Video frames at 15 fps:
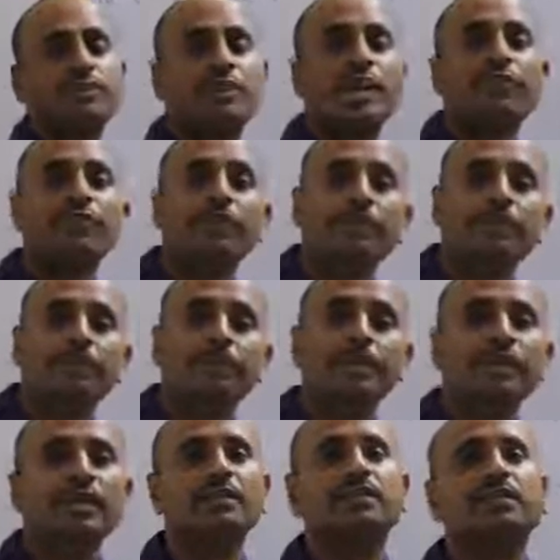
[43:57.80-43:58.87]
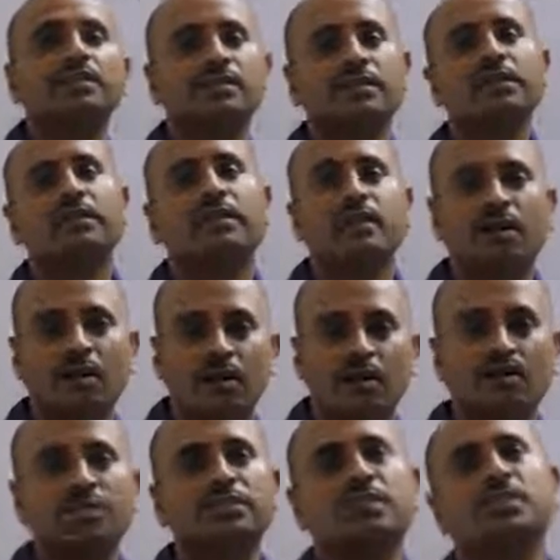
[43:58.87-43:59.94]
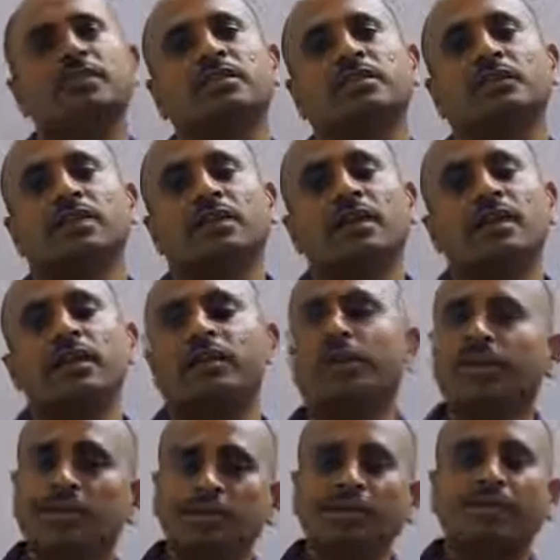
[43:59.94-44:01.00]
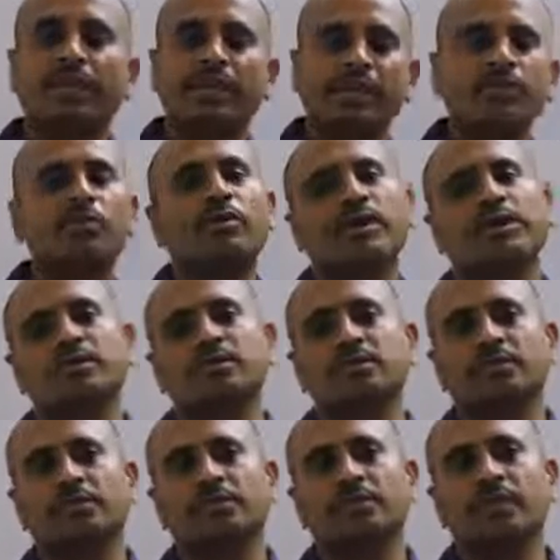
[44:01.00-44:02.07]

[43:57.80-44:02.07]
they will breathe oxygen into their bodies.